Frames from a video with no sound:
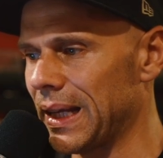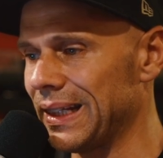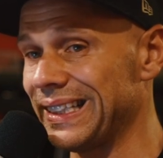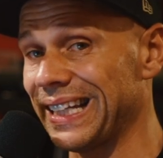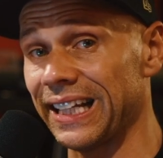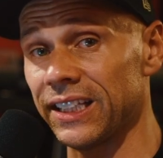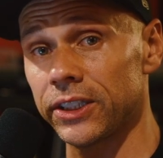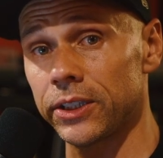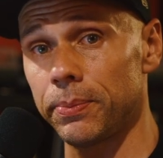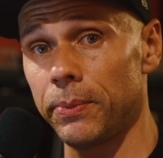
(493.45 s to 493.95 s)

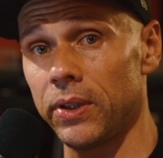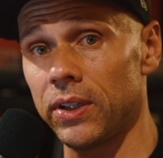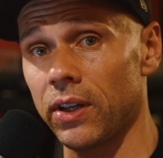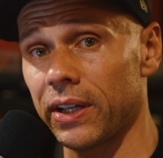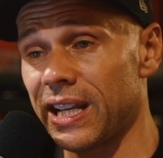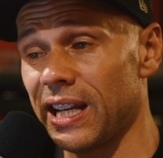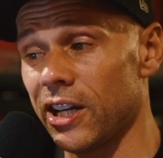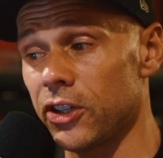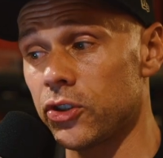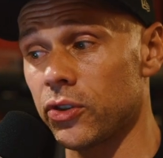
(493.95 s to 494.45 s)
dance music,
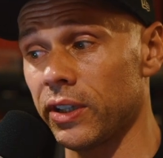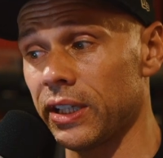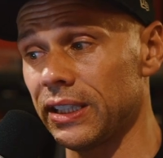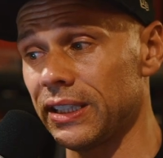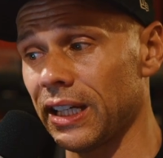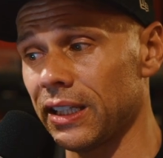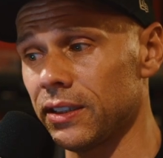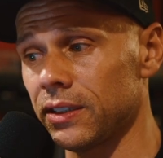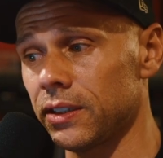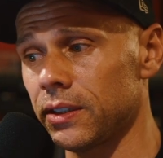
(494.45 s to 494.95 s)
like electronic
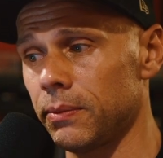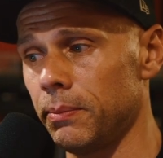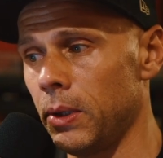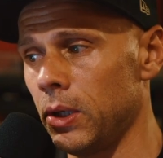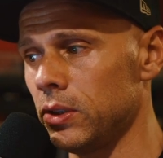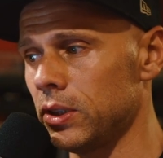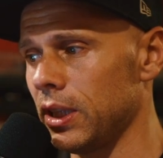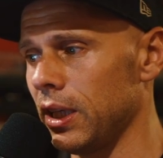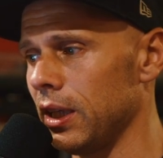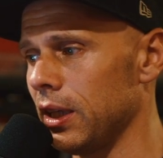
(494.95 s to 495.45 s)
dance
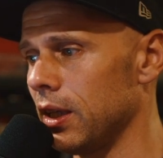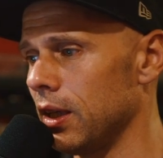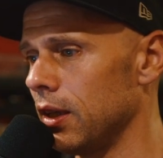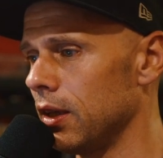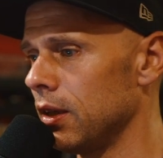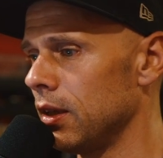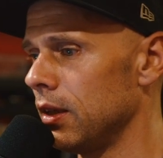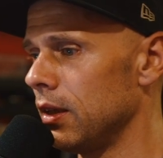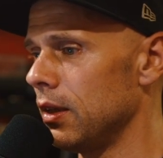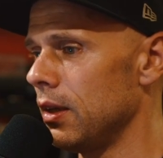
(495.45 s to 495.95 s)
music.
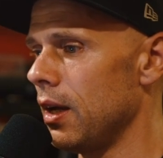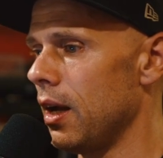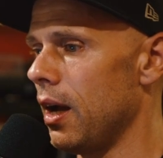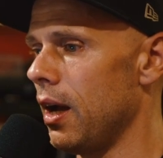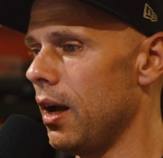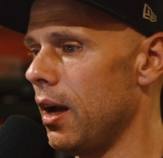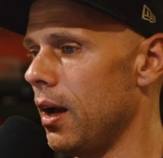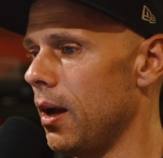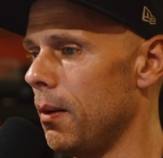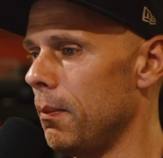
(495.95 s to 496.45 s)

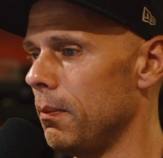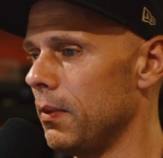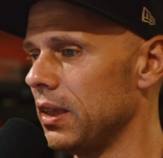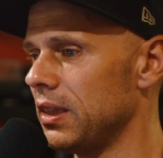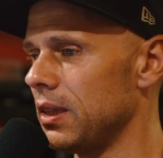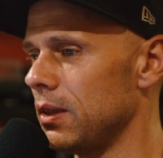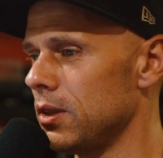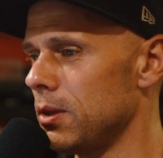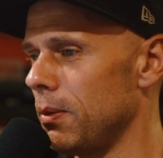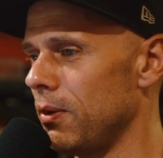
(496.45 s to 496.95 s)
They
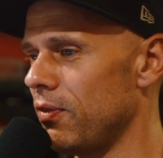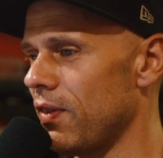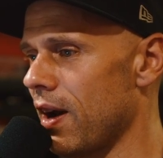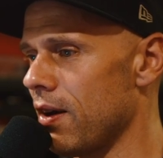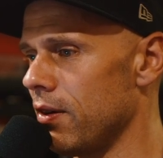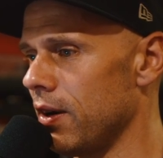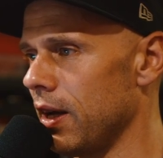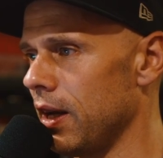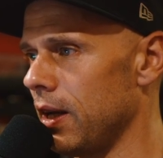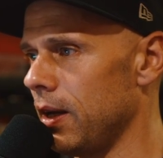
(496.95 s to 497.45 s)
seem to be
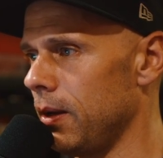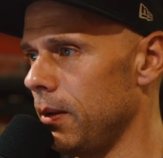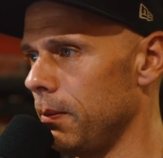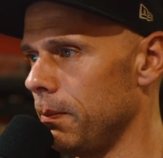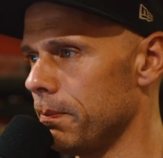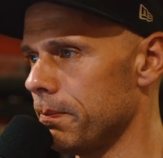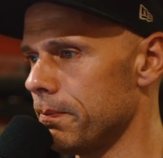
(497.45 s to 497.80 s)
very